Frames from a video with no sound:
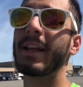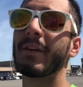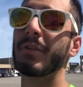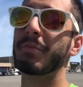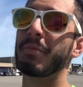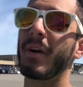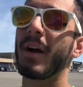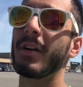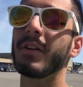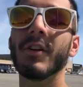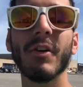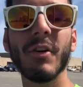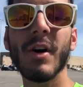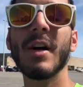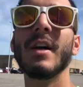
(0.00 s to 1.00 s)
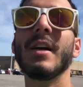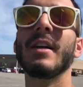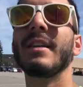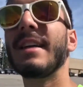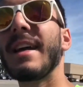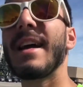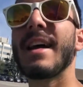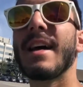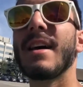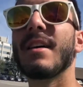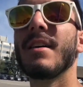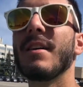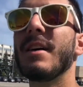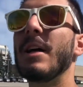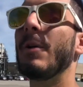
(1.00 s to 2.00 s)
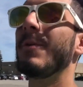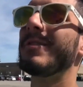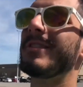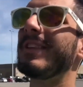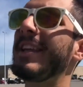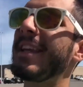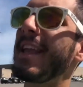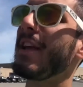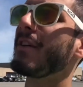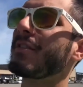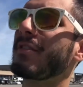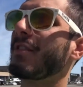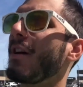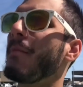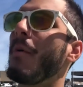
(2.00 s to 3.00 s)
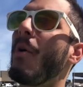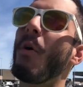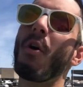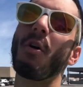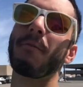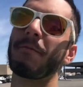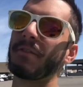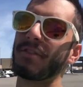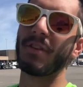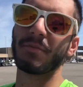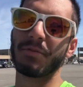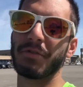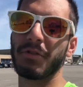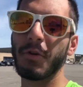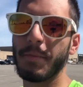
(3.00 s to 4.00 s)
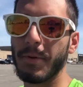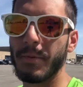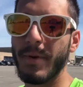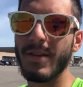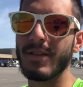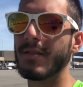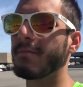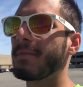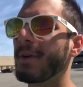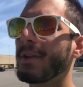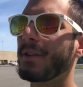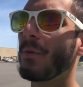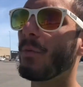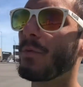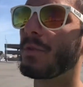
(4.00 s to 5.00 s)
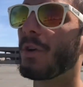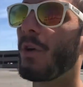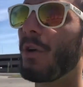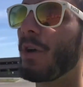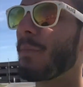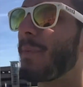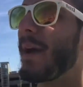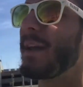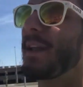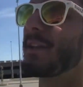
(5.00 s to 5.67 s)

like it was brand new. Yeah, it was leaking some oil for some stupid reason, but the, the oil pan